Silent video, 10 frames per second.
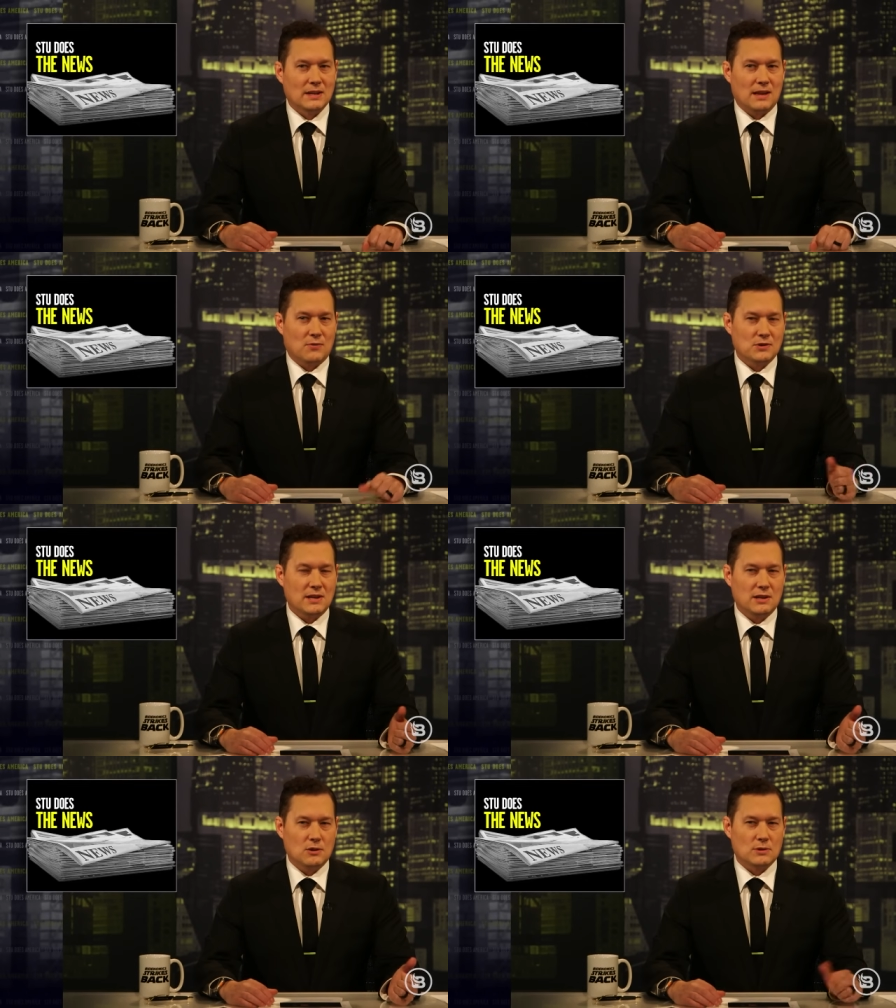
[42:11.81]
And the first
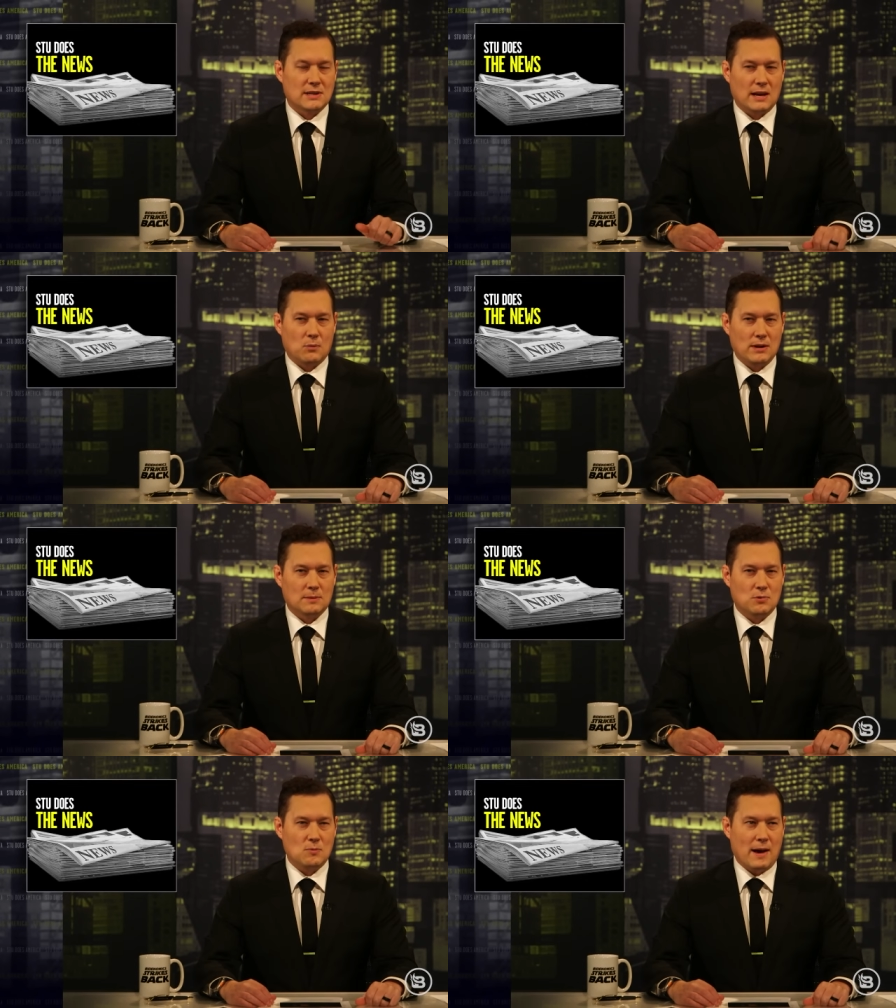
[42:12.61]
thing they do is get a Winnie
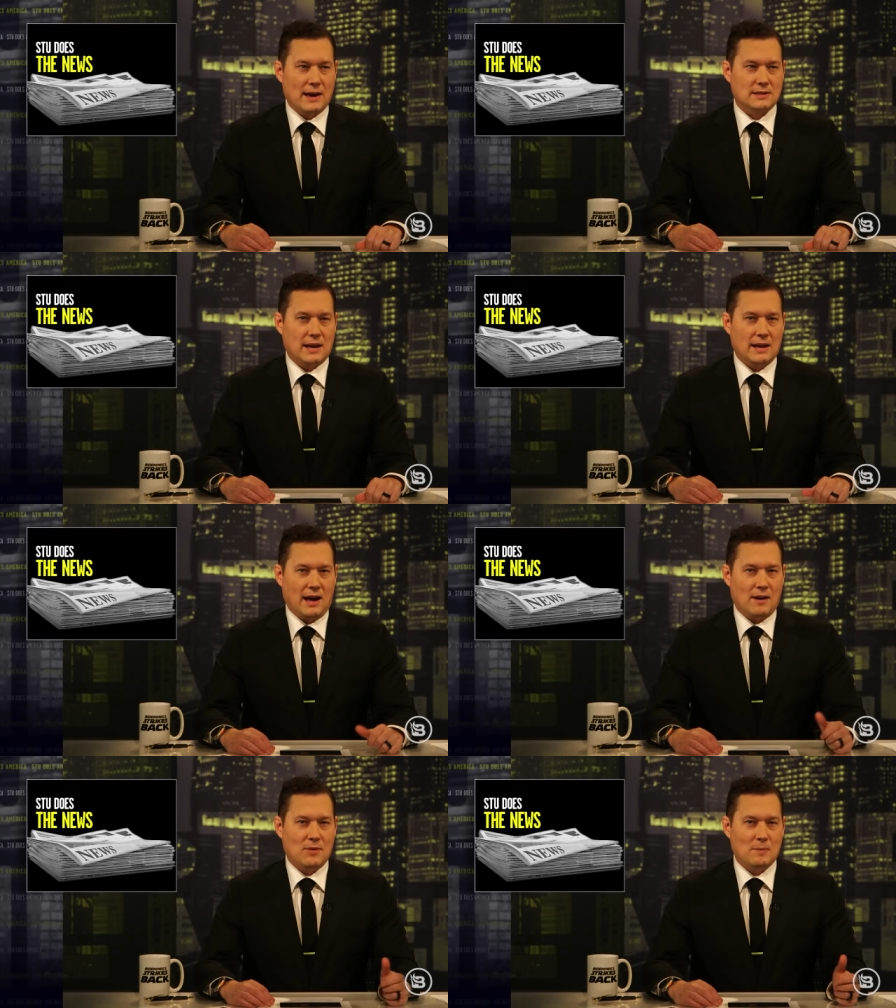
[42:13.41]
the Pooh mask and
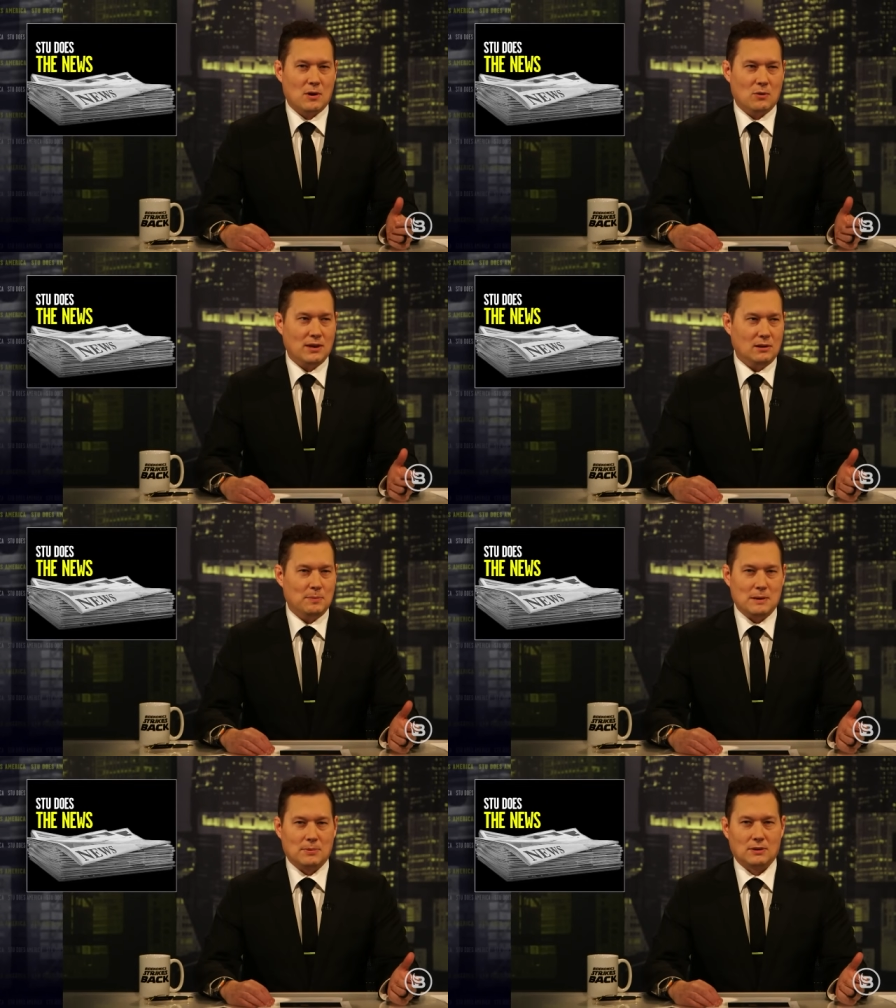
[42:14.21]
have them go kill
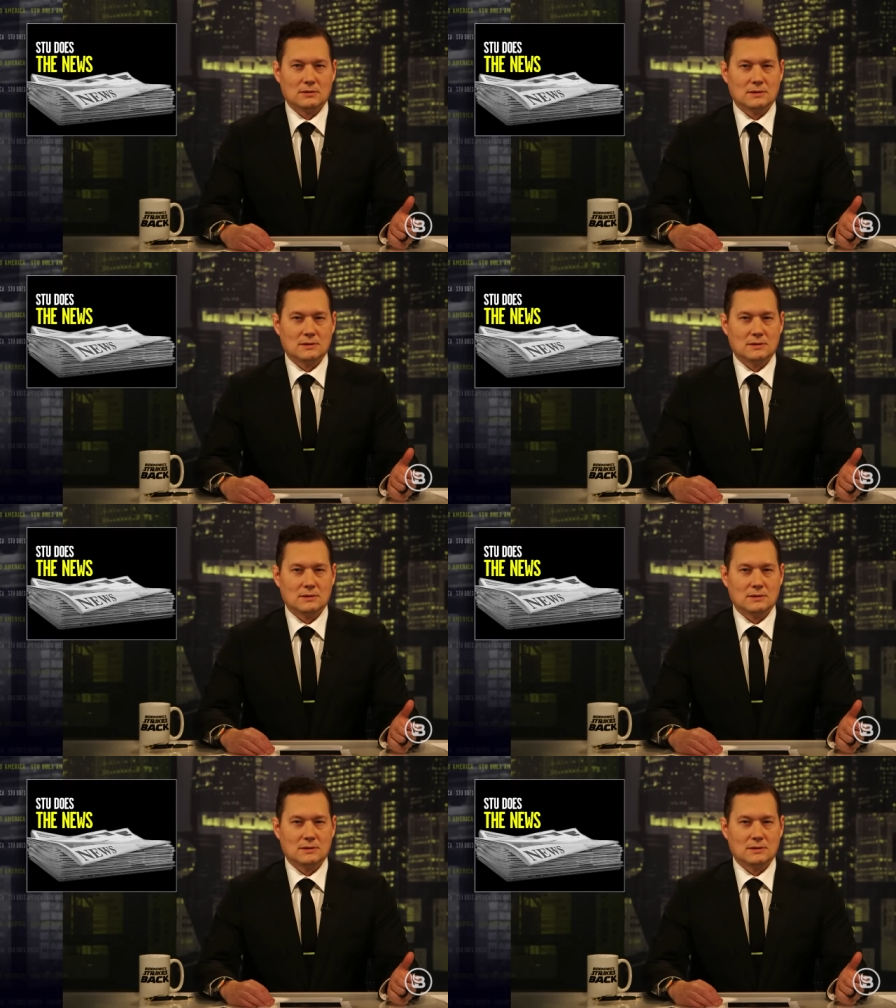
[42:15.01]
people.